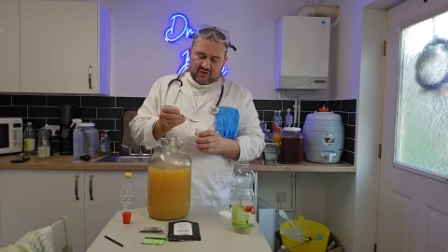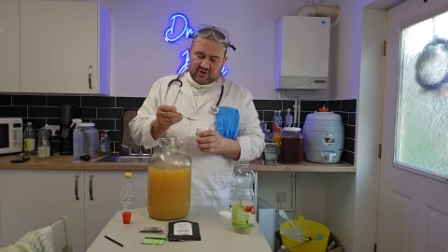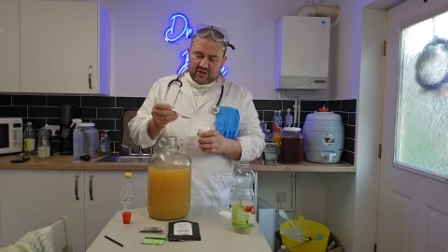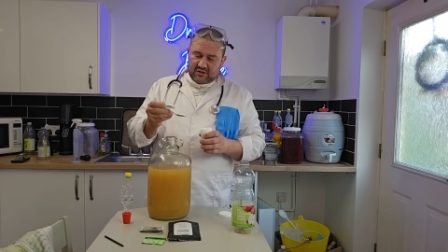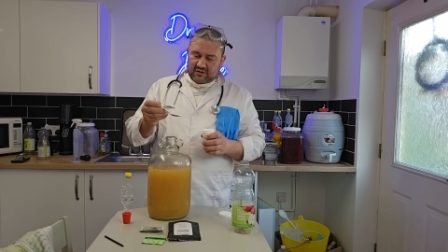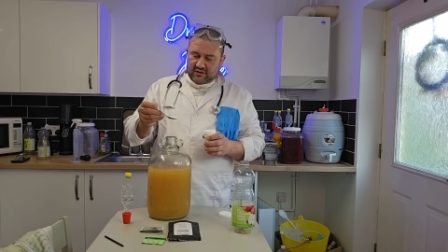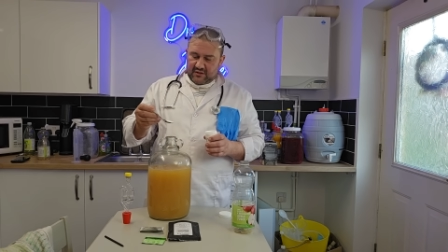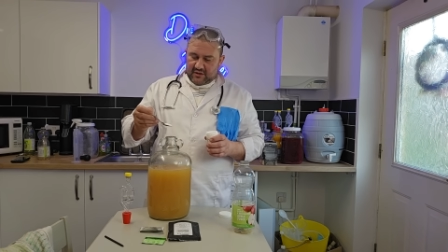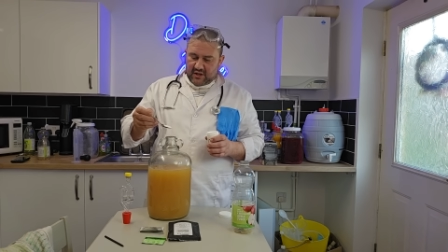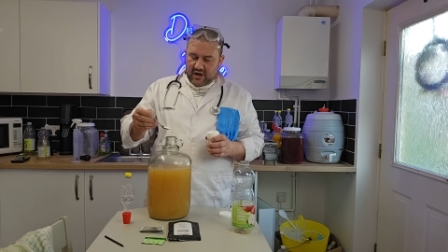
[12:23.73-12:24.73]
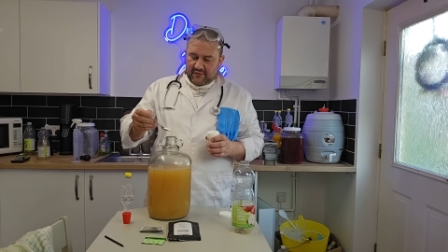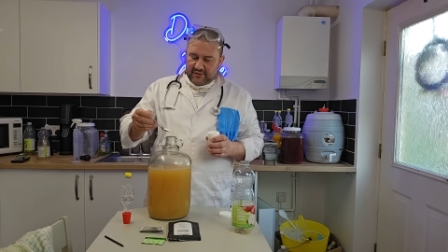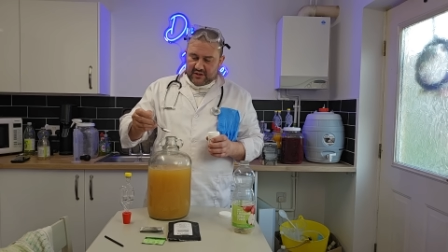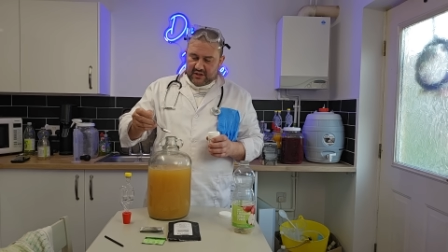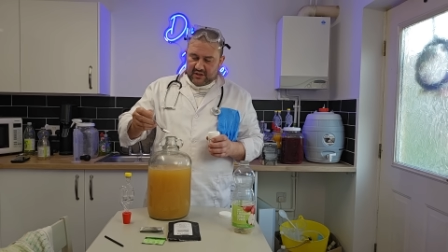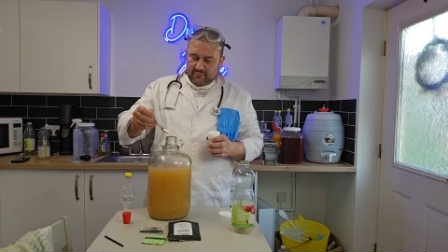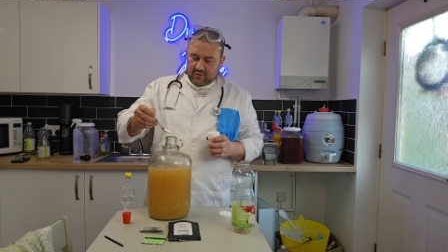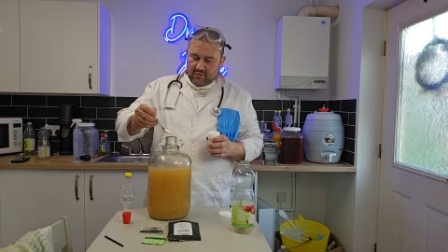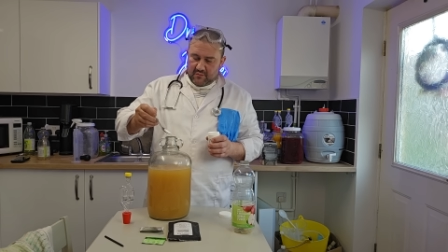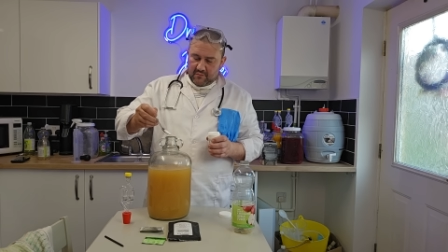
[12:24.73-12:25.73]
just under half a
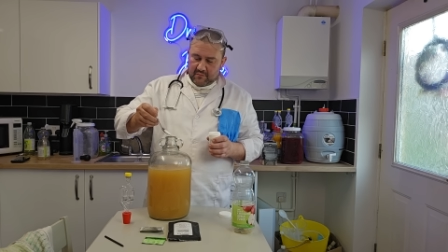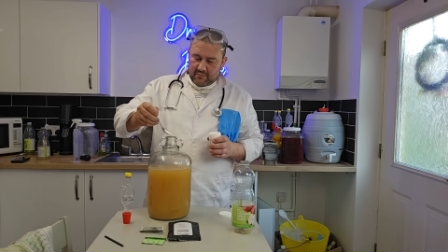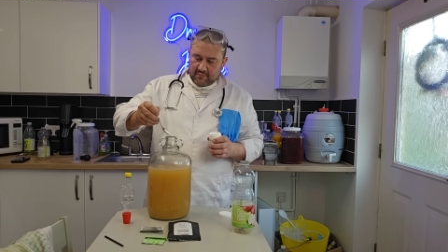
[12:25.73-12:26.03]
teaspoon